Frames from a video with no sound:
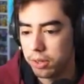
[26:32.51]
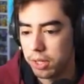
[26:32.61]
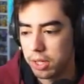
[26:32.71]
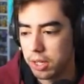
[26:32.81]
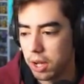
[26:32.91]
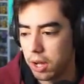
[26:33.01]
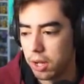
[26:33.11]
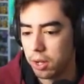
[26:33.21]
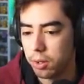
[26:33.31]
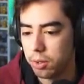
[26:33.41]
the
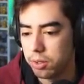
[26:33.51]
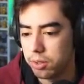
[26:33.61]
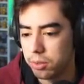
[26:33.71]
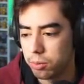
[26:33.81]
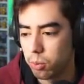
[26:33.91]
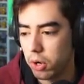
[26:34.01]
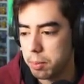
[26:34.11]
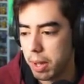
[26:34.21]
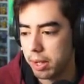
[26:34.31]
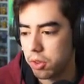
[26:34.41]
uh, running
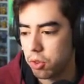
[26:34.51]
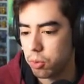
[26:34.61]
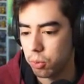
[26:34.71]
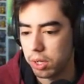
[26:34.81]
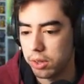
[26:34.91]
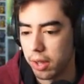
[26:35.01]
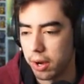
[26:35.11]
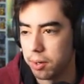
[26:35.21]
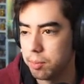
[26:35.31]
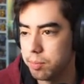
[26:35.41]
back screen
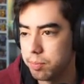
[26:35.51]
there.